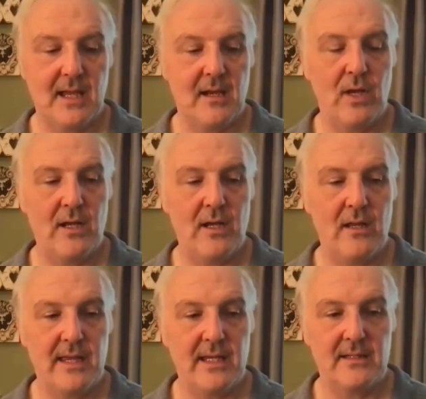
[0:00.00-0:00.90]
And one of
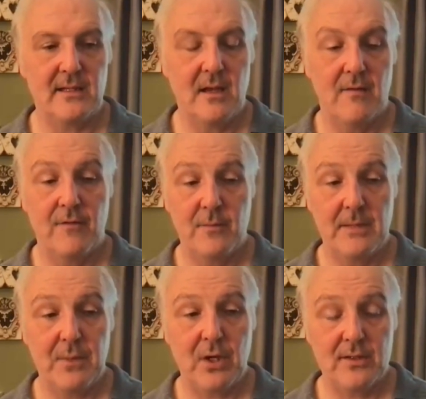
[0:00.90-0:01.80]
the things for
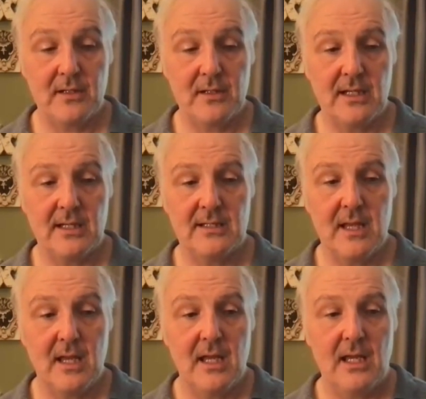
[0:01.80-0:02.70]
me personally is,
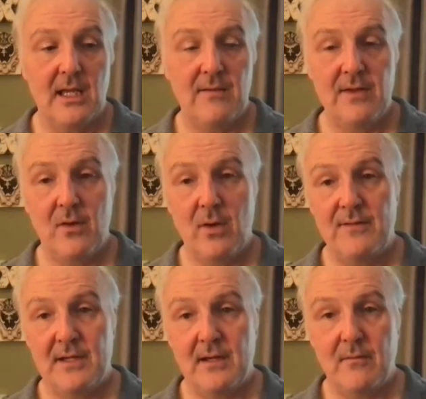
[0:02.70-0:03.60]
even though
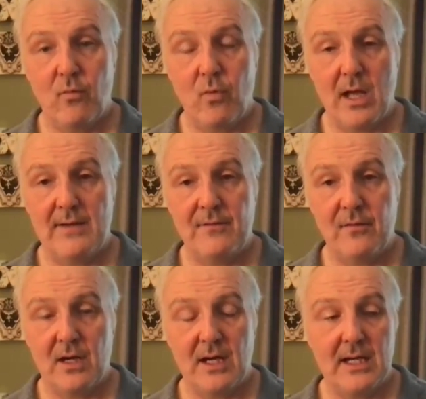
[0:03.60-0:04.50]
I've done a wide
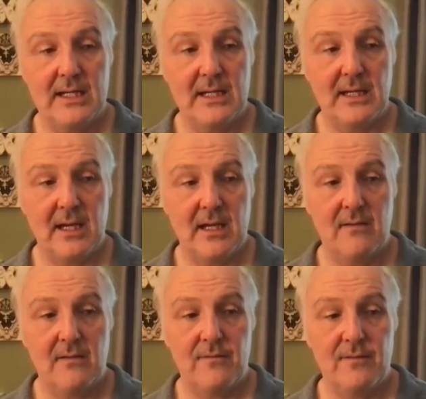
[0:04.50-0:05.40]
variety
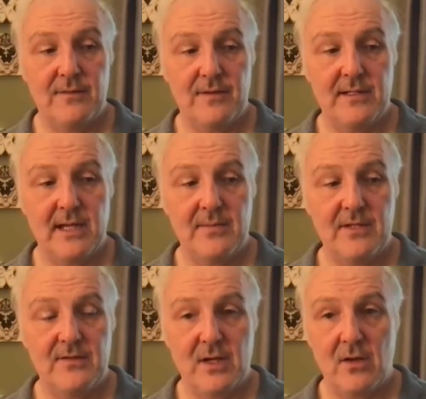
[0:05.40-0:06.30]
of different
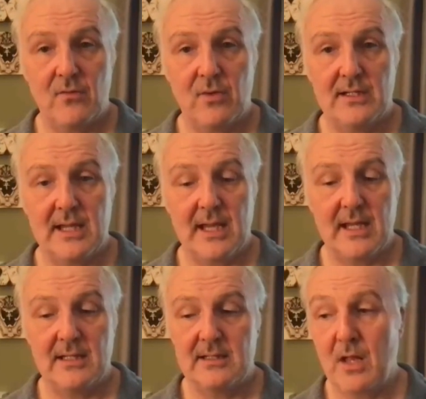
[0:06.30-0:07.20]
types of genres
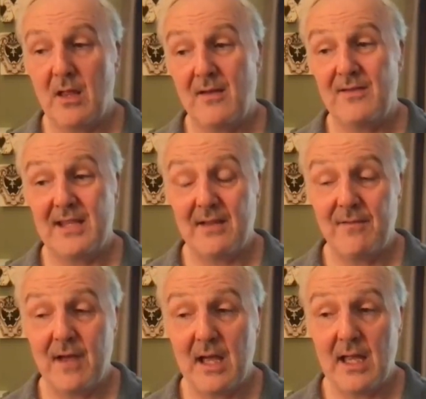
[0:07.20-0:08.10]
and a lot of
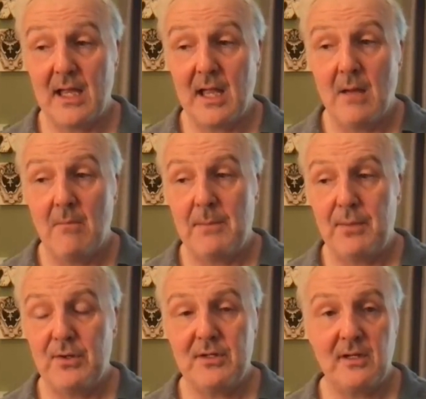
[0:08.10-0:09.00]
sci-fi, my
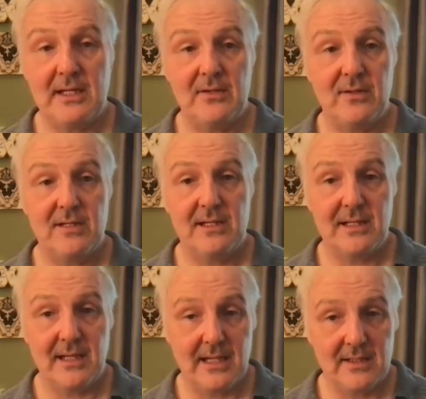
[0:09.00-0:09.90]
personal interest
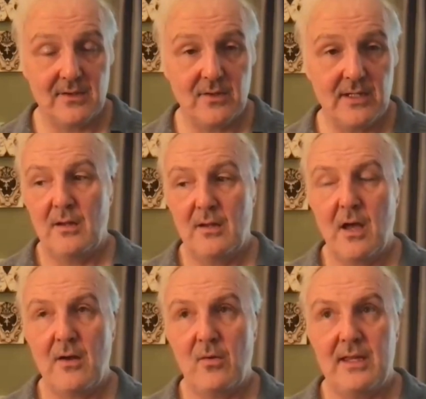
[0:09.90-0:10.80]
is in history,
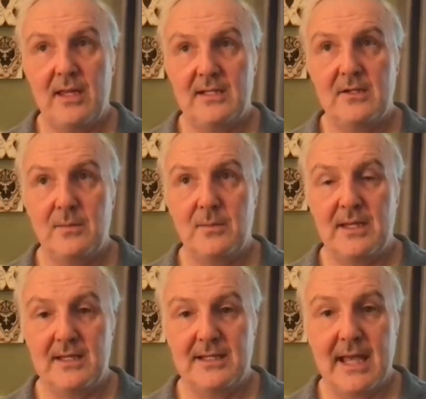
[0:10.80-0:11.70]
not only the history,
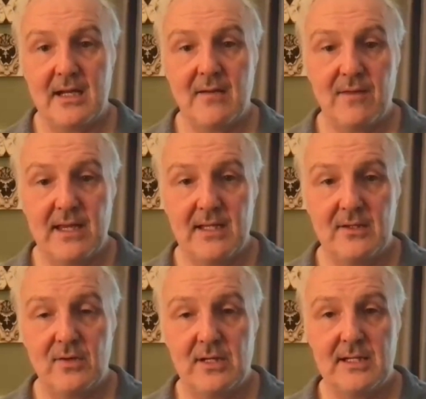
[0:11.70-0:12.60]
but the aesthetic of the
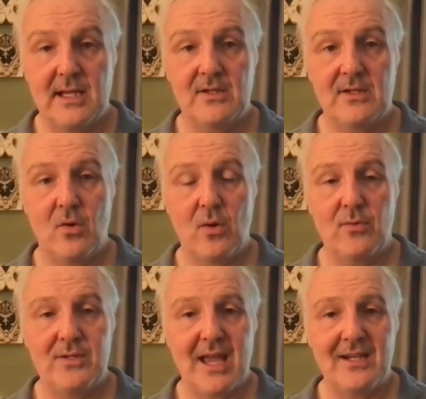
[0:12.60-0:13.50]
histories. And so
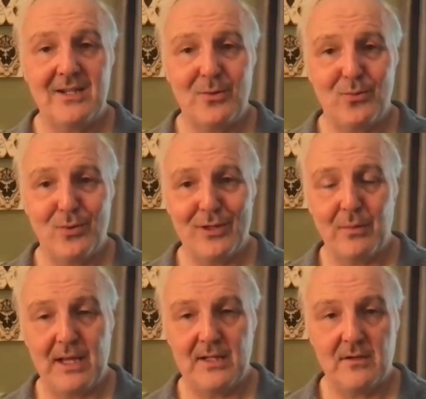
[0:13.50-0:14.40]
it was actually a
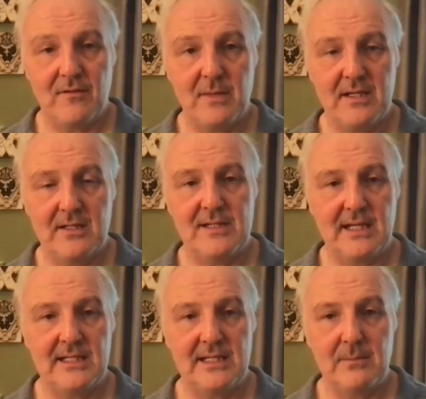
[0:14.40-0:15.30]
real pleasure for me to
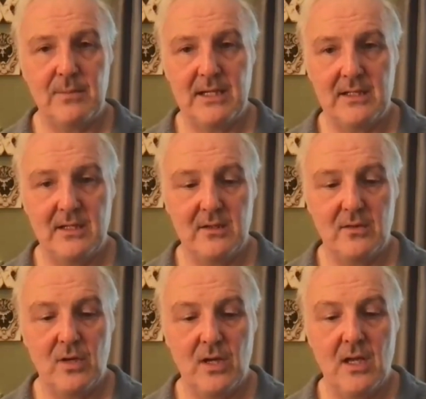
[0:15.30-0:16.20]
dig deep
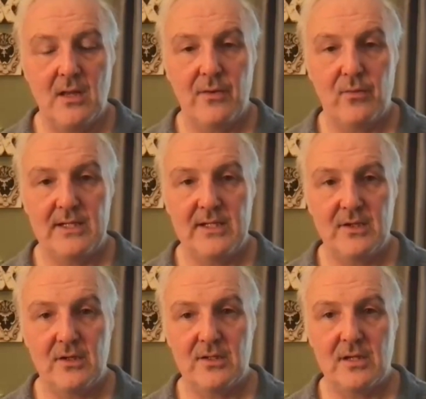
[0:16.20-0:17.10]
into the
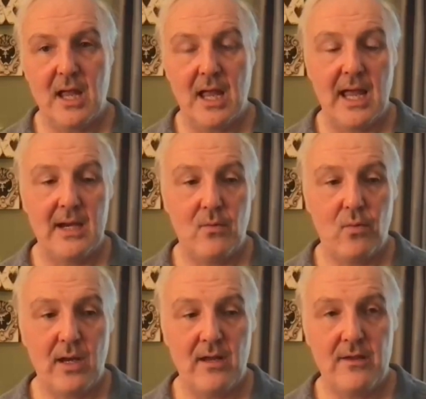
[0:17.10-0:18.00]
research.
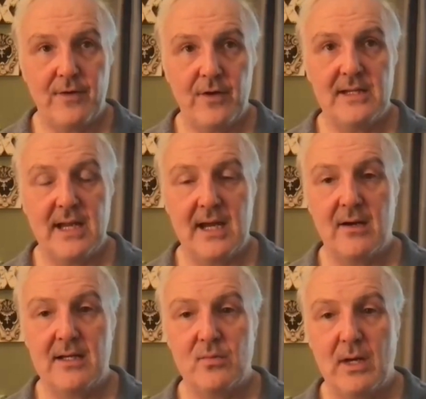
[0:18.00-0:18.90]
And one of the first
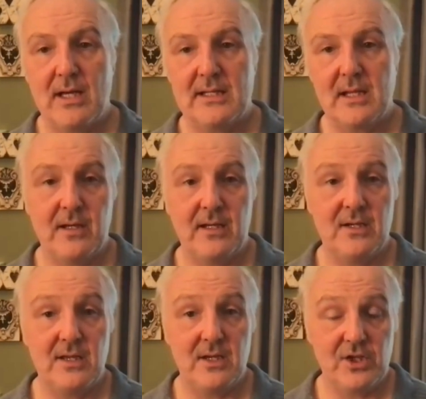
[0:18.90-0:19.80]
areas was
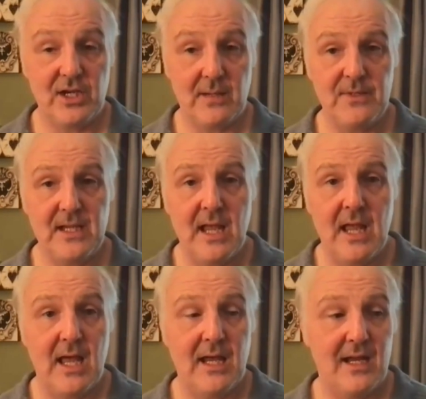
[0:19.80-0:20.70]
into the ships.
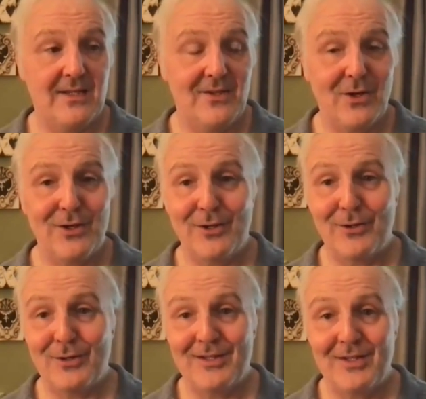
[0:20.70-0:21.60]
And I started
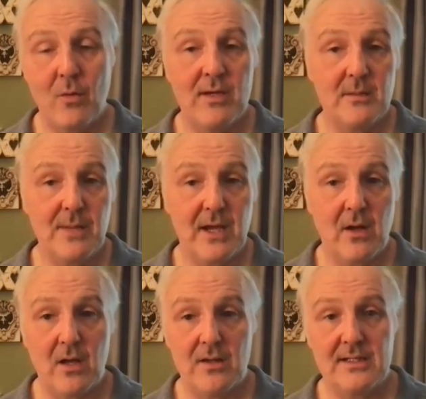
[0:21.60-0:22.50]
learning so much
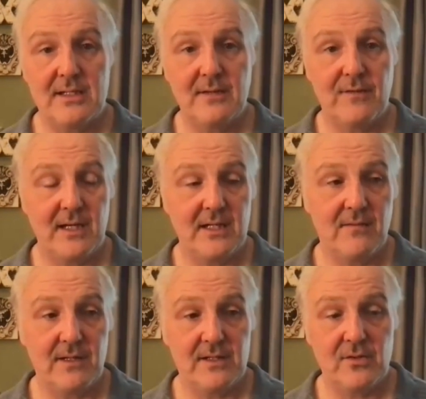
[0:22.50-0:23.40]
about all these different
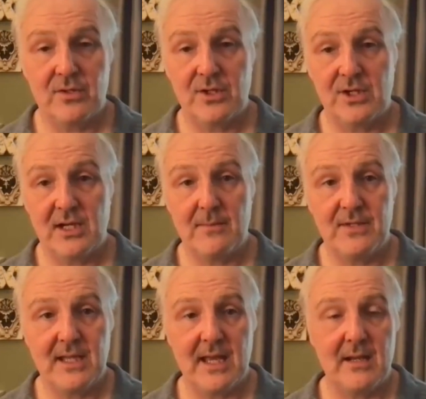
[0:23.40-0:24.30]
individual
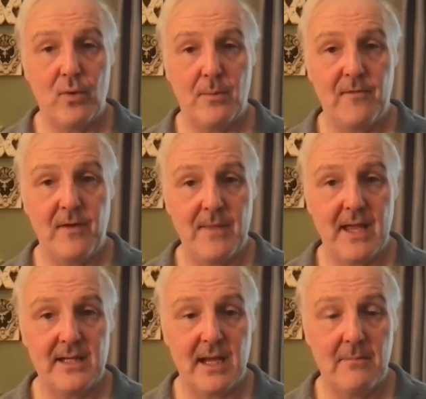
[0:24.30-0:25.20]
ships that were from
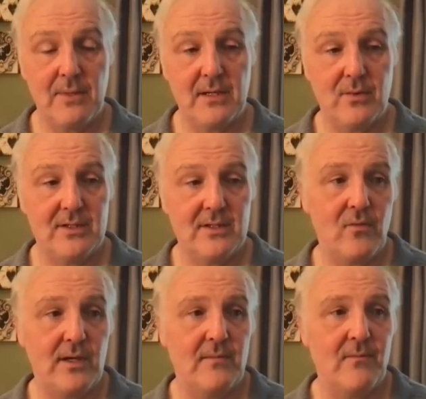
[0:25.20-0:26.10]
that time period, which
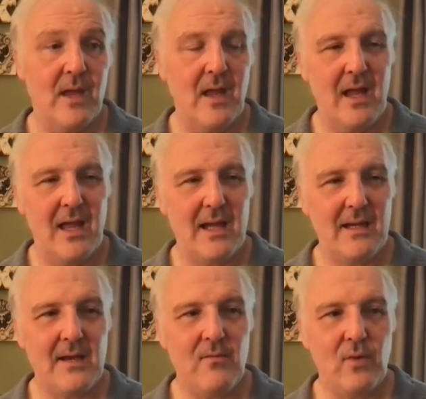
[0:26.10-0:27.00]
is where I
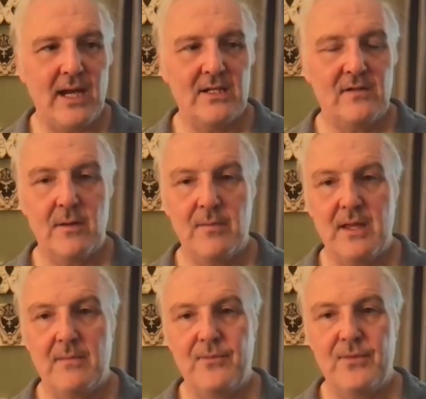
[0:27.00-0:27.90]
kind of ranged from
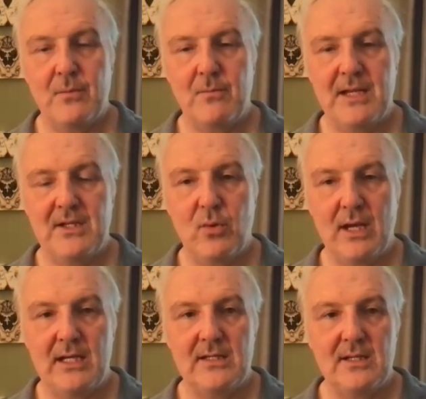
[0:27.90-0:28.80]
the sort of mid
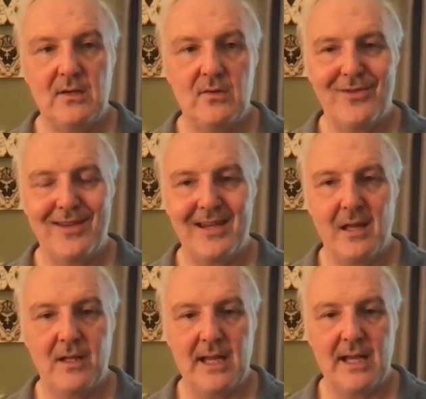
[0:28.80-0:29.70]
20s to
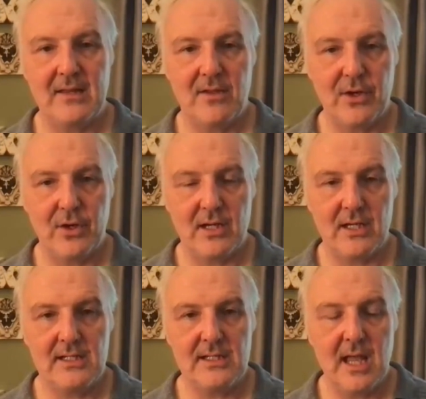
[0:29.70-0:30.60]
the late
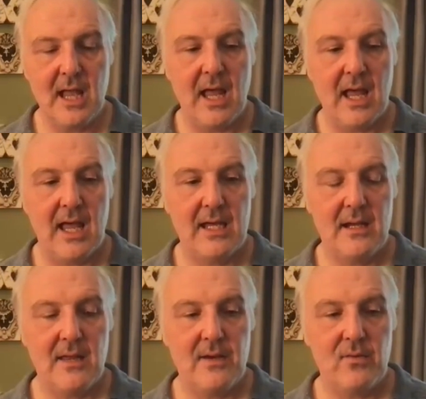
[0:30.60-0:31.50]
30s.
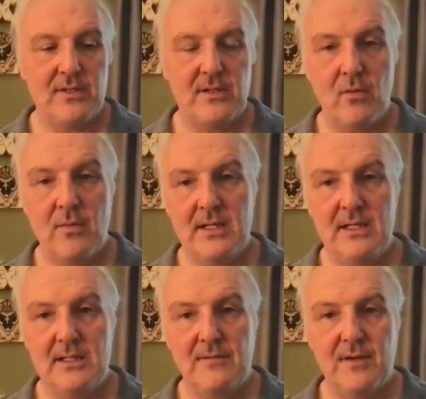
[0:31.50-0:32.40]
And there were so
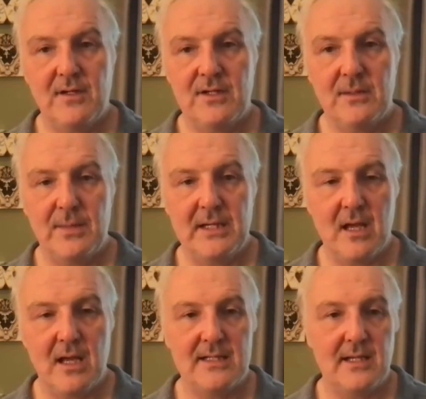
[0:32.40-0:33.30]
many different shipping
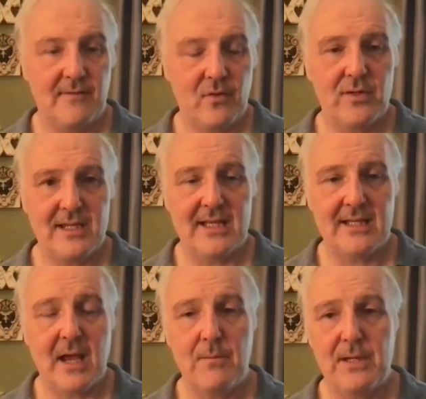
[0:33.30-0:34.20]
lines. And of course,
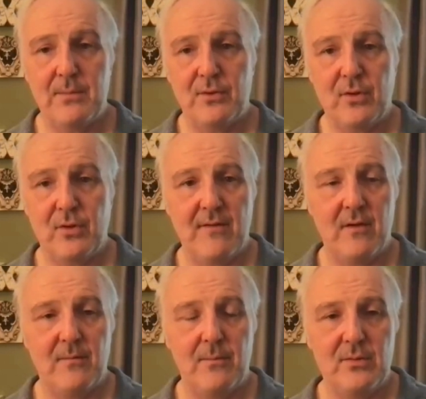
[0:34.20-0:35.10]
that's how people
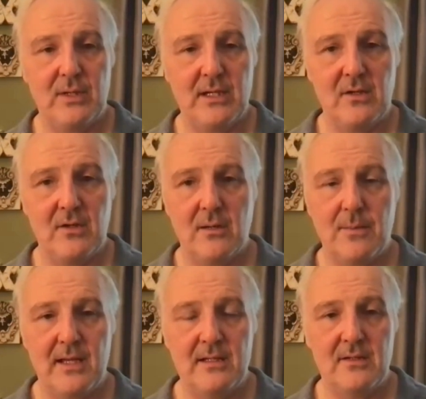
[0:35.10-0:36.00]
traveled between
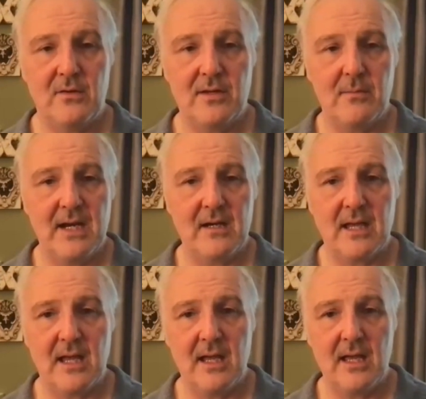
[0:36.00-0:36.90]
Europe and North
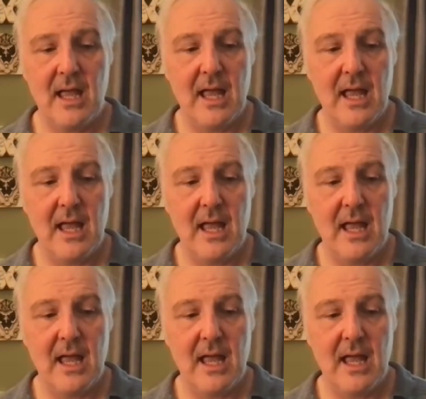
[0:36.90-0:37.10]
America.